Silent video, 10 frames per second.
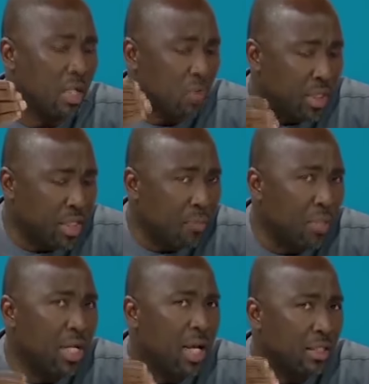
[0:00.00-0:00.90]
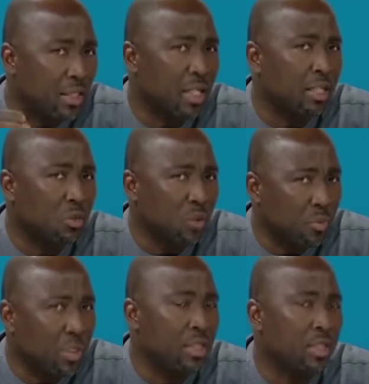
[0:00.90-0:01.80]
and we deepen and strengthen
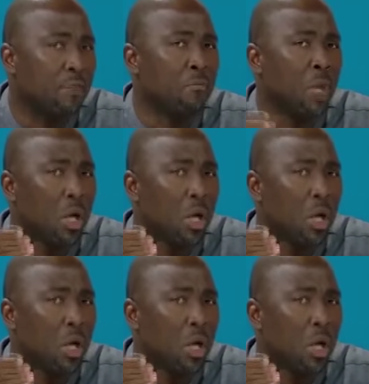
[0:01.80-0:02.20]
with peace,